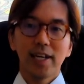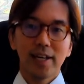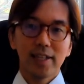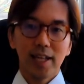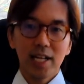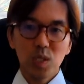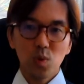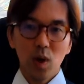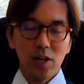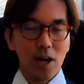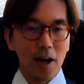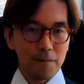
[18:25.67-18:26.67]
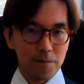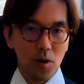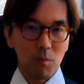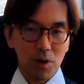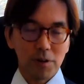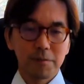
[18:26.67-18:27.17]
and that's why you have
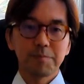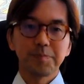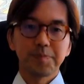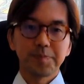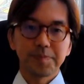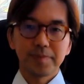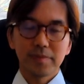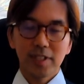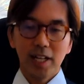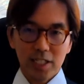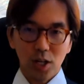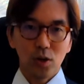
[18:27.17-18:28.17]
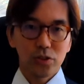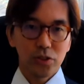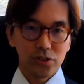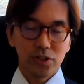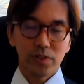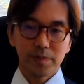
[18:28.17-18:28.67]
FOMO. That's
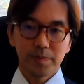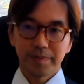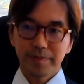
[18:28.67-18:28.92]
also true.